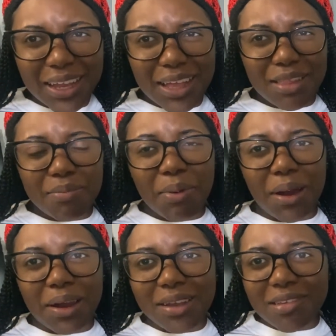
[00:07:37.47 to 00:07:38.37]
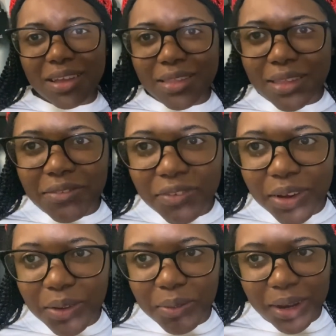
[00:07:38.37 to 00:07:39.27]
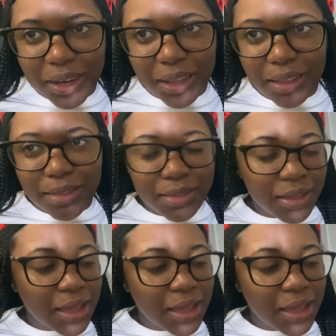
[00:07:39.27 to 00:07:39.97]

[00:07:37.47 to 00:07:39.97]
this porridge, and see if you know what it is.